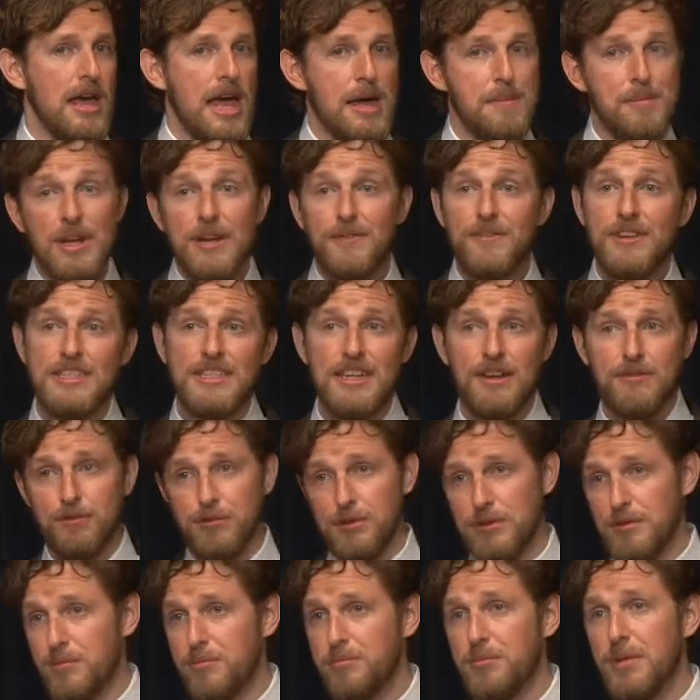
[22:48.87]
Benefits
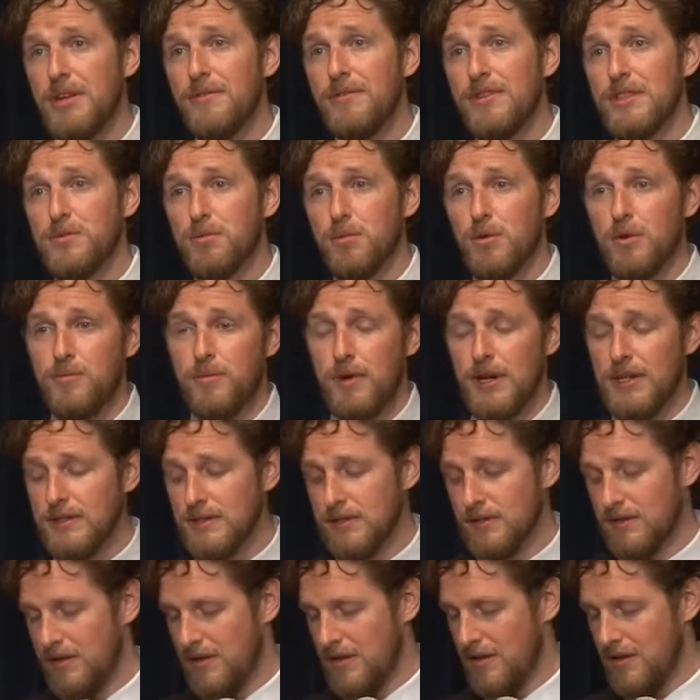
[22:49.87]
everyone. Benefits
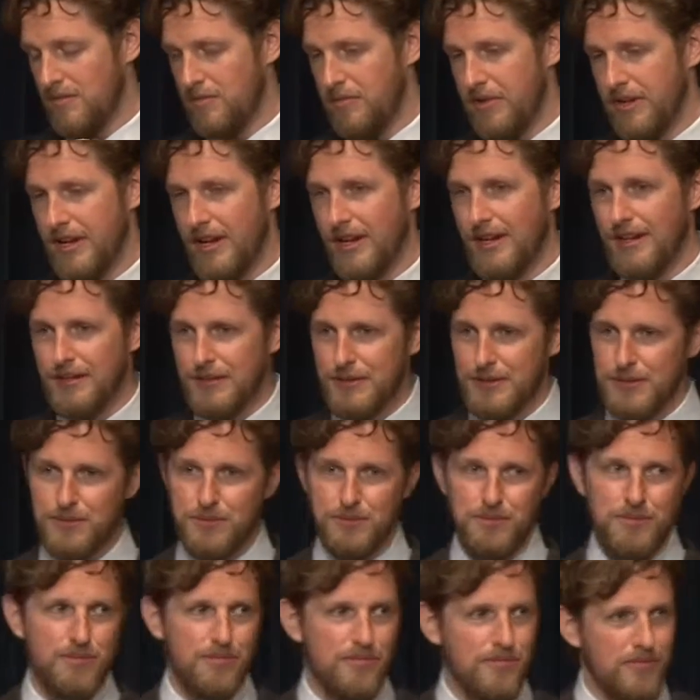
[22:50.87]
WordPress, because
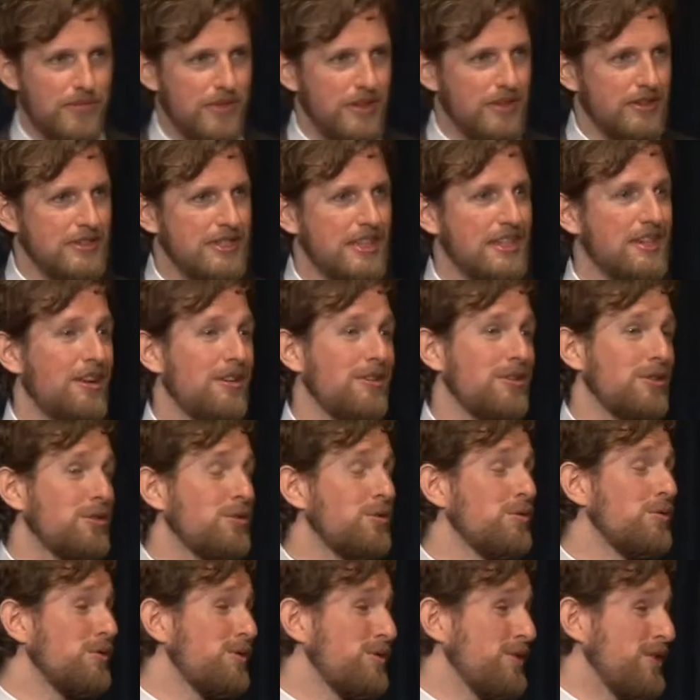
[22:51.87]
they're seeing all the
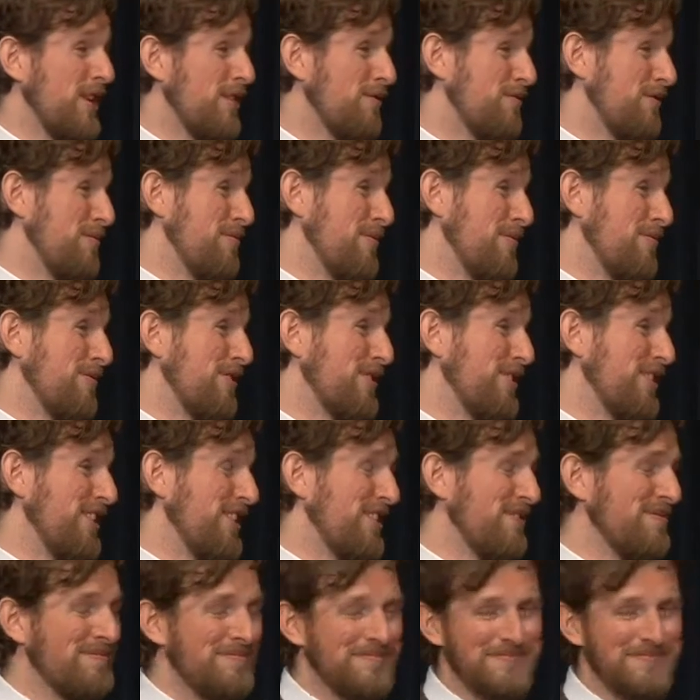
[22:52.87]
cool new stuff we've been working on.